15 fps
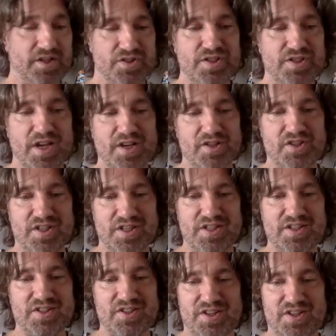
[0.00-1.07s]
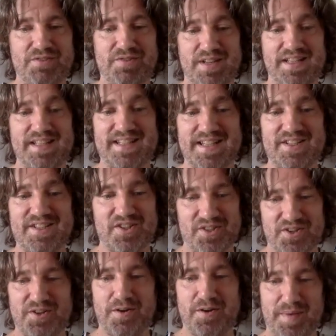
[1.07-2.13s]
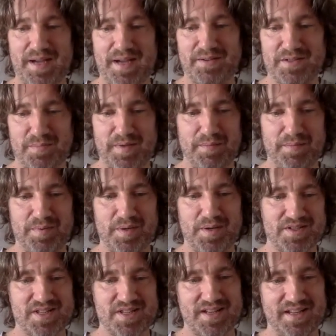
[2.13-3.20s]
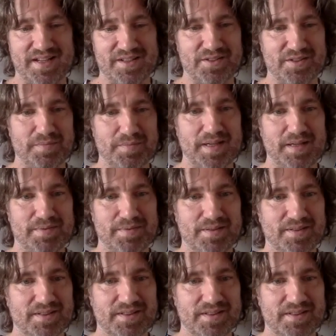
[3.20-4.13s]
yeah, she really did show me how to be a person like other people.